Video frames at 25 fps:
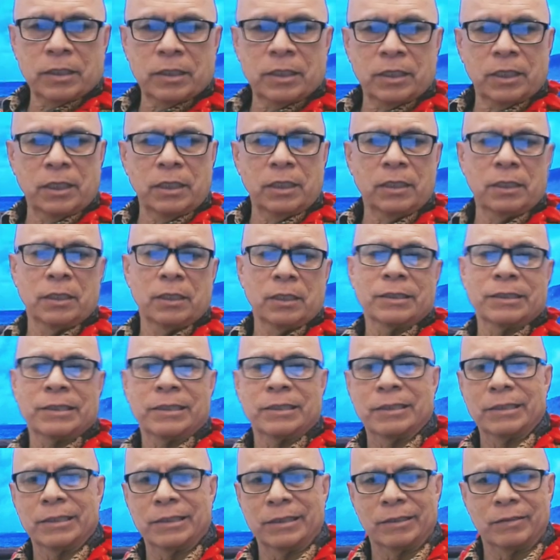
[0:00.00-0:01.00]
the
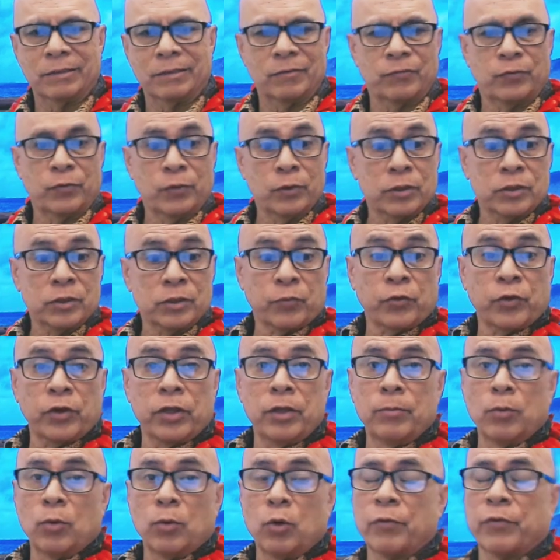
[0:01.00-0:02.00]
first
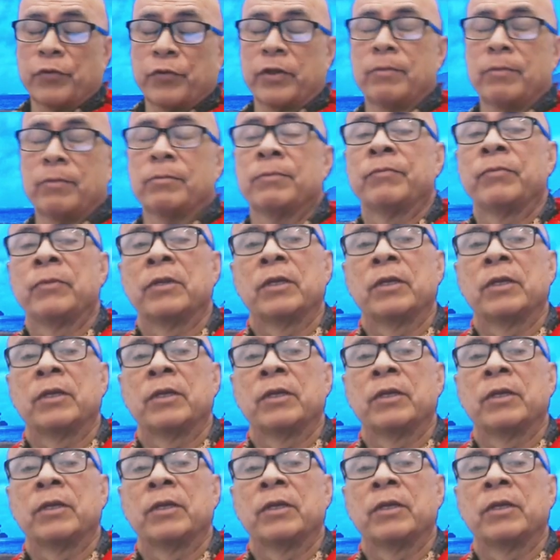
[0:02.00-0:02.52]
free morpheme,